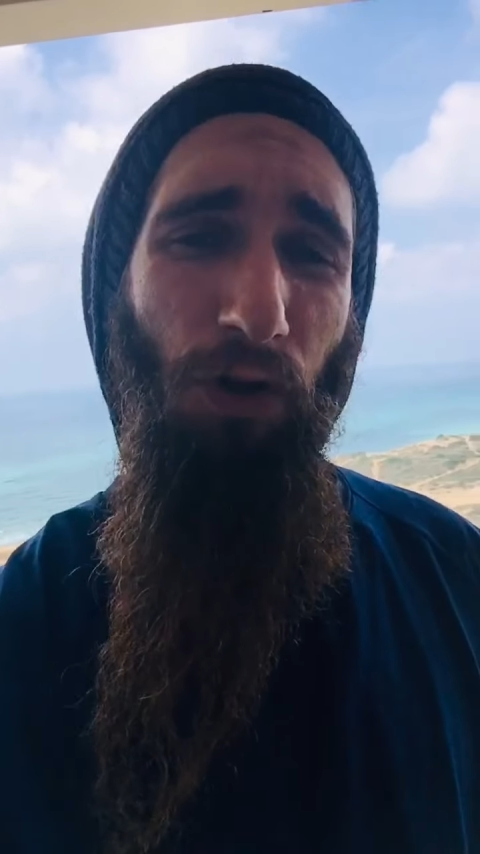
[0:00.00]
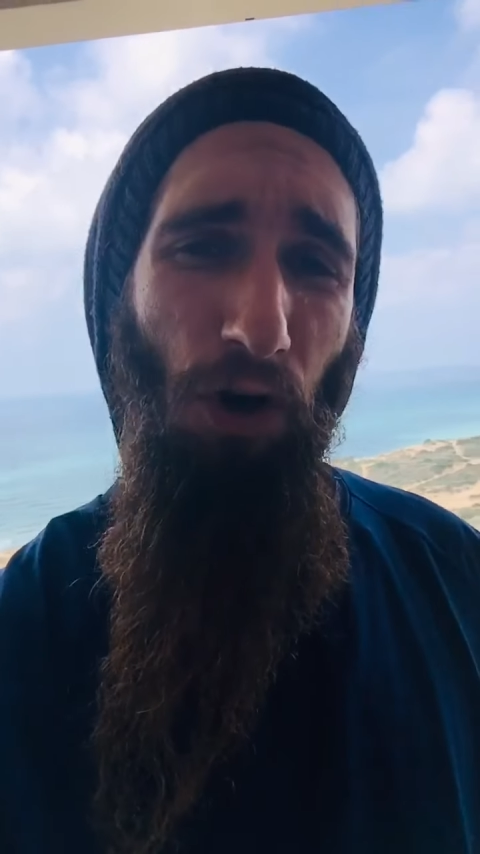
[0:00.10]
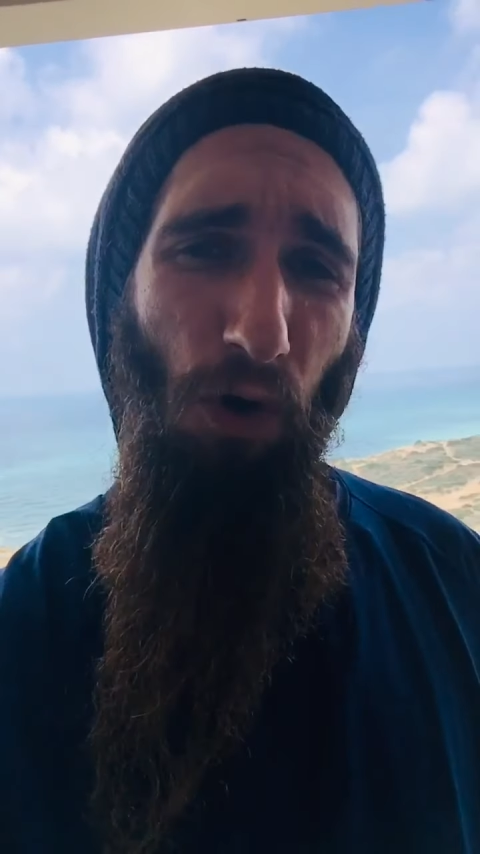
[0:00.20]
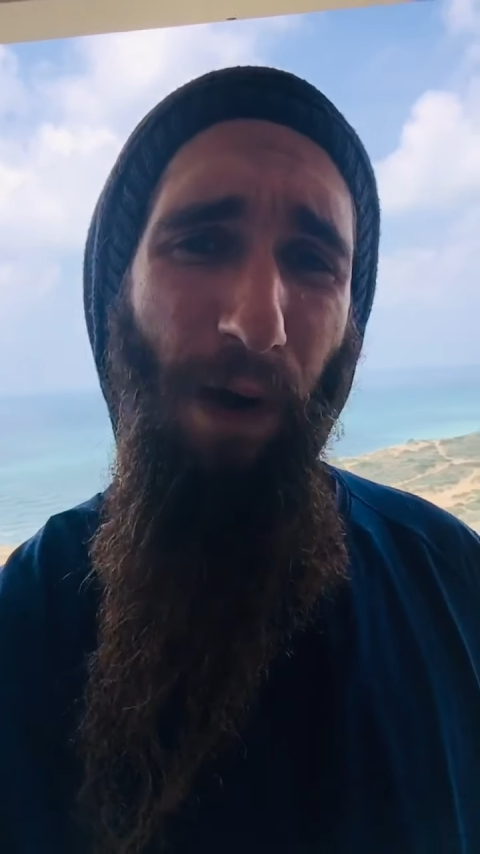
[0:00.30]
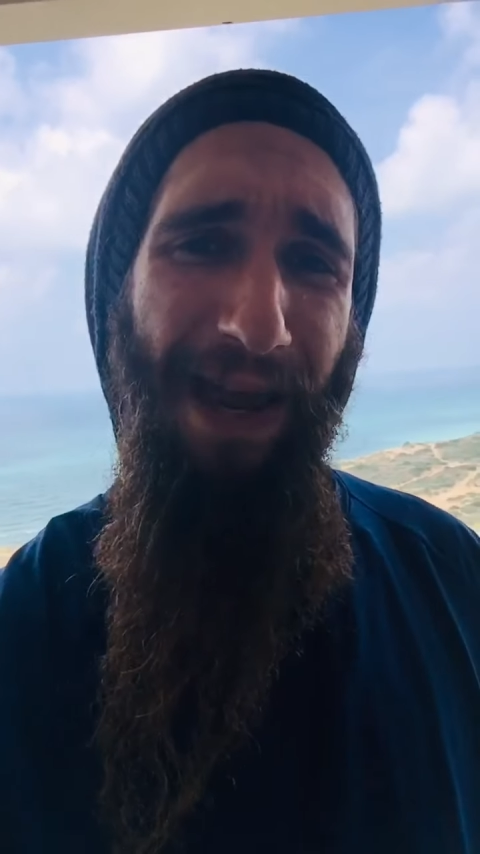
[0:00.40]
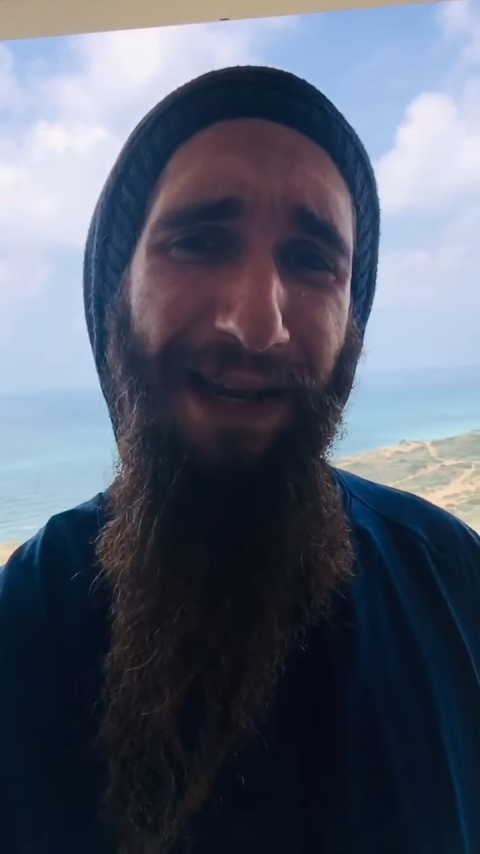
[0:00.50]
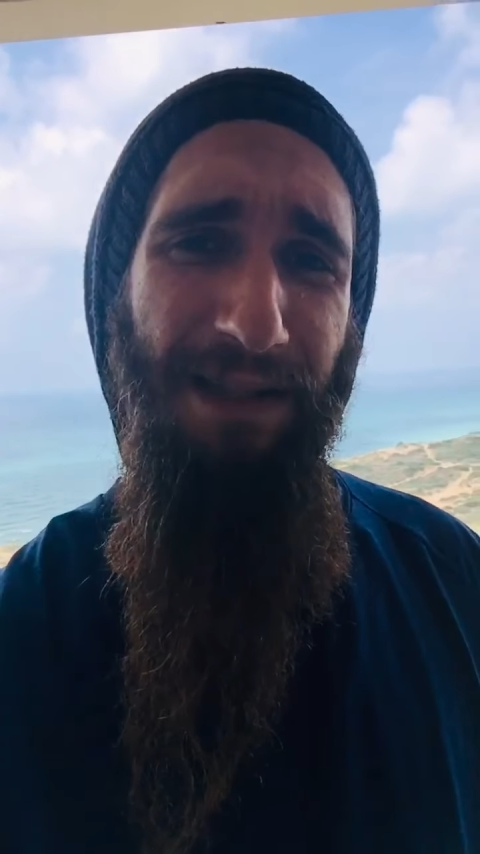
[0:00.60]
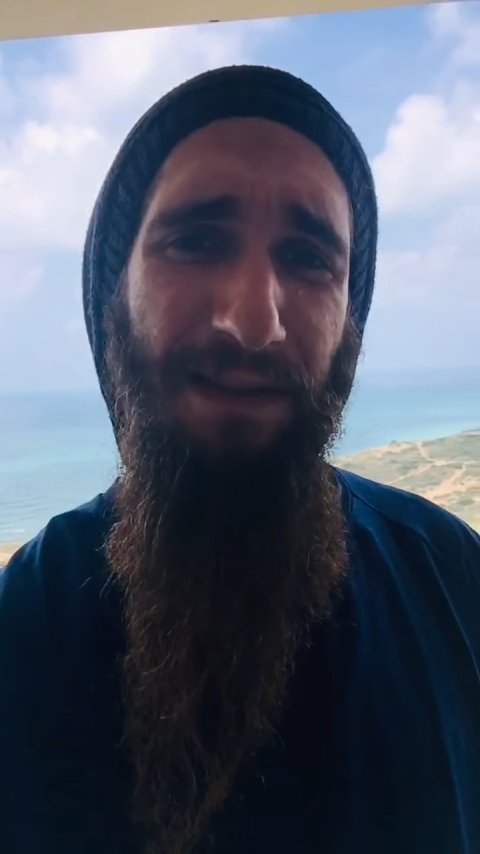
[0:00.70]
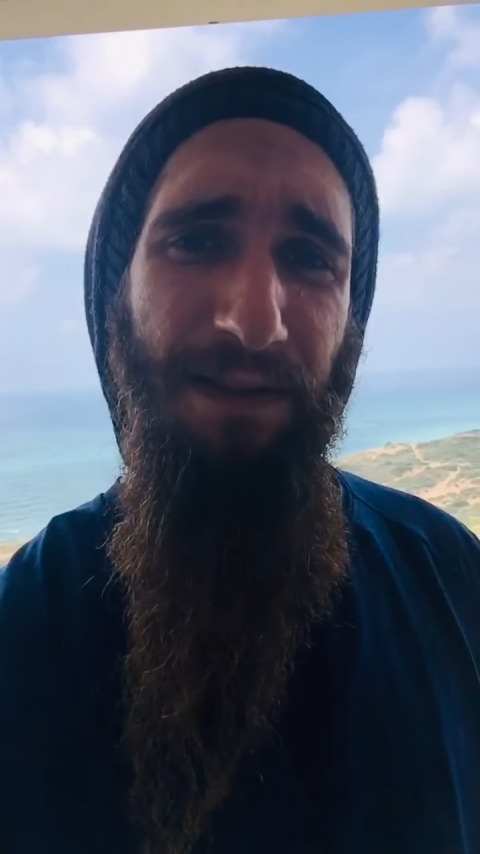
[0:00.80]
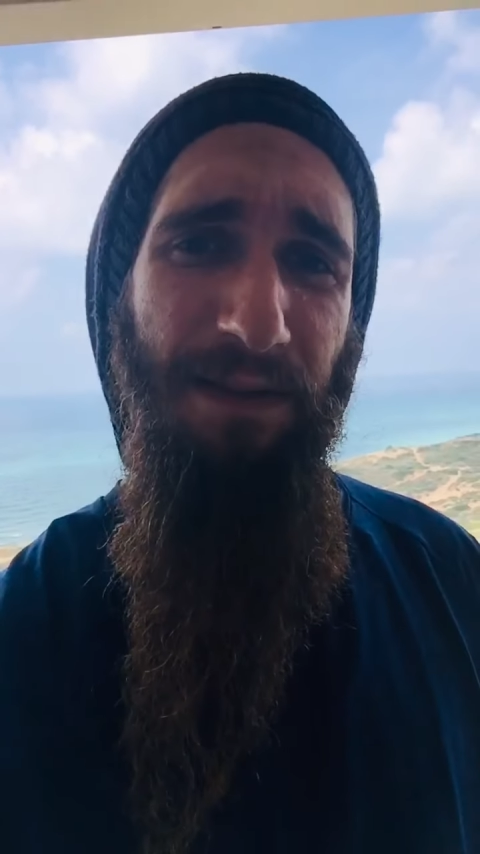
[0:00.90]
no
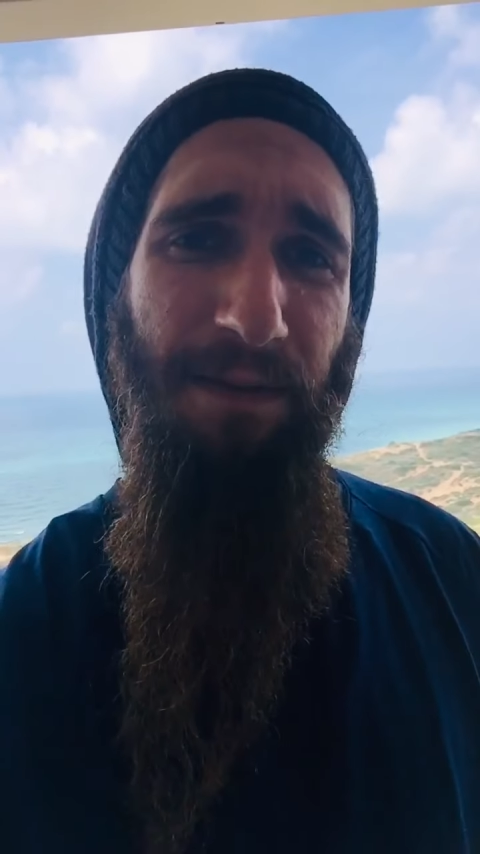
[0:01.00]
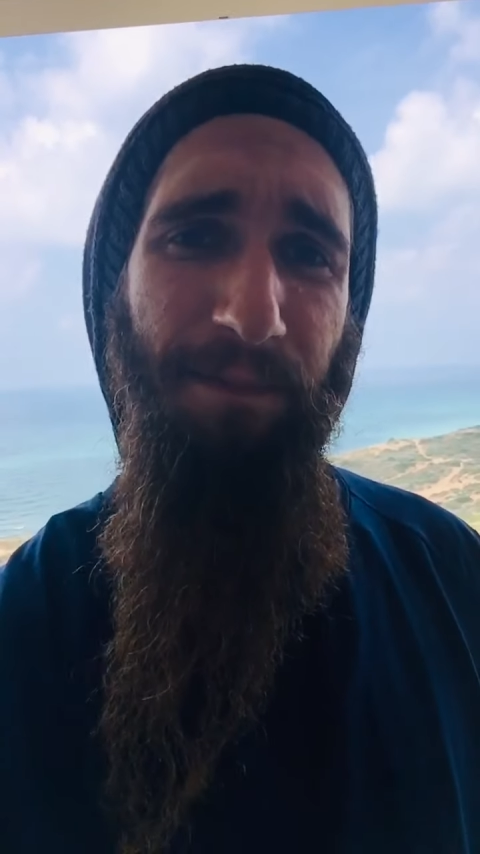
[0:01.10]
ends.